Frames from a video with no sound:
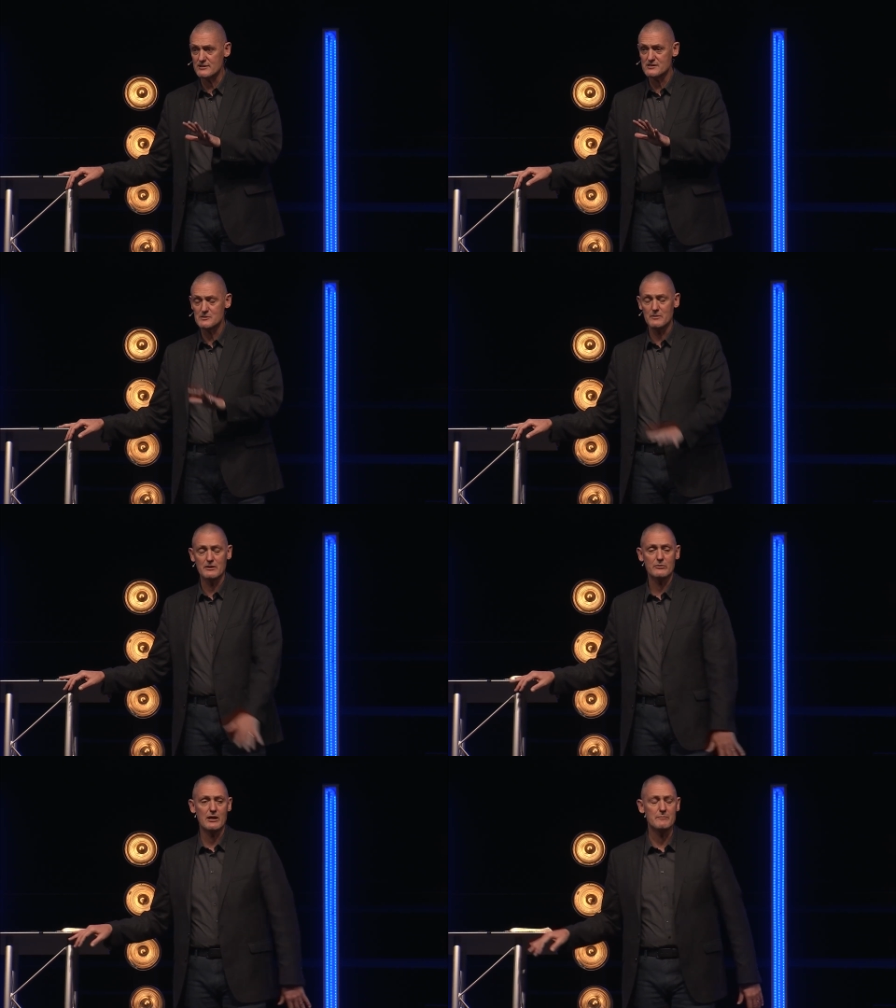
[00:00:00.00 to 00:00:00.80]
This has been
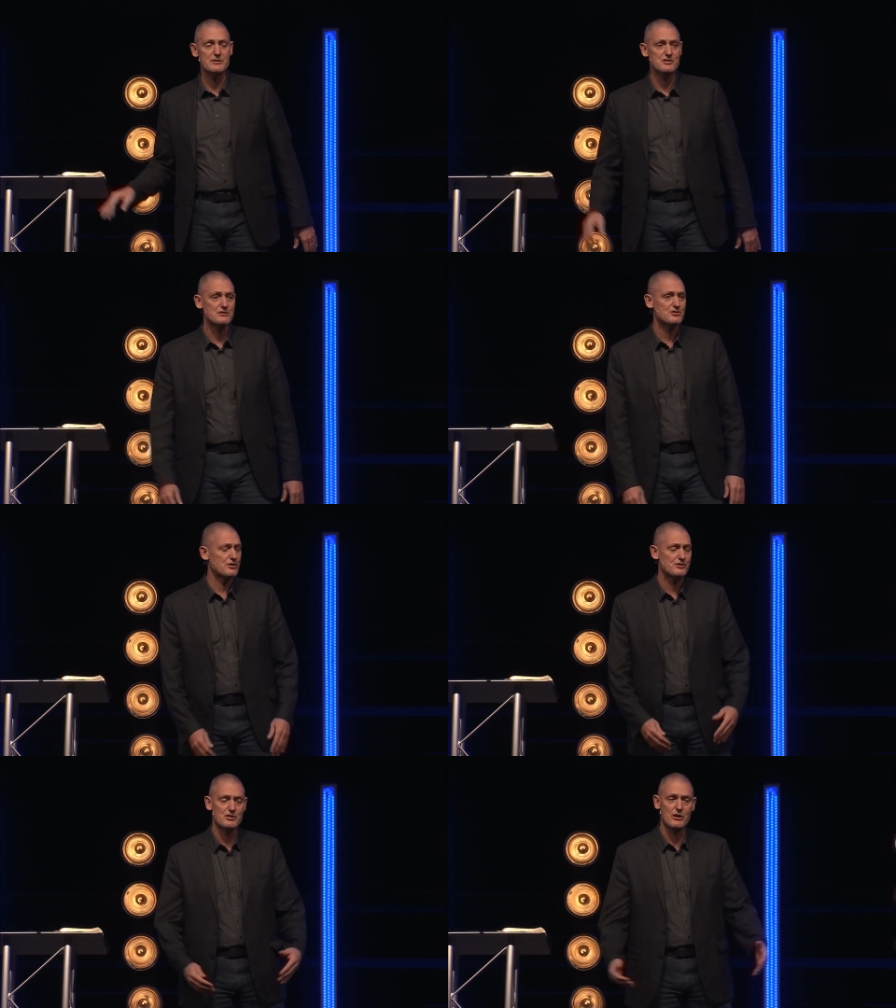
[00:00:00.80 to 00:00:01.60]
a great missions
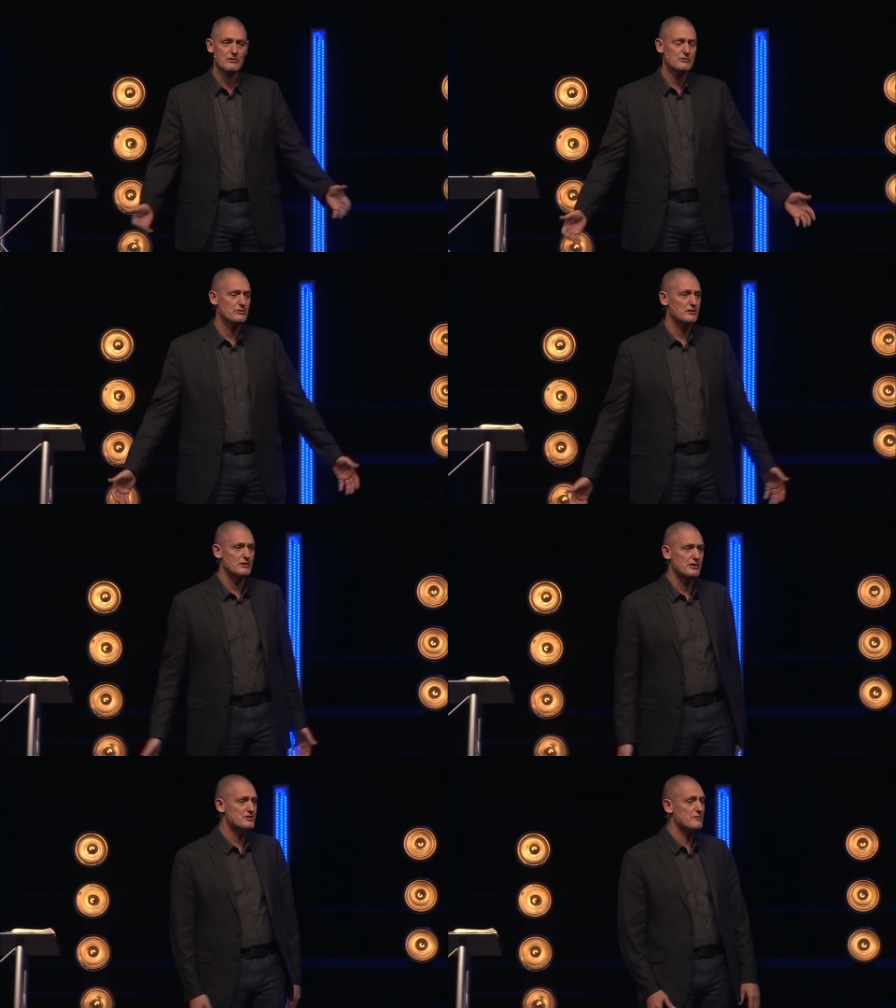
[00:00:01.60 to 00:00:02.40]
church all through the years.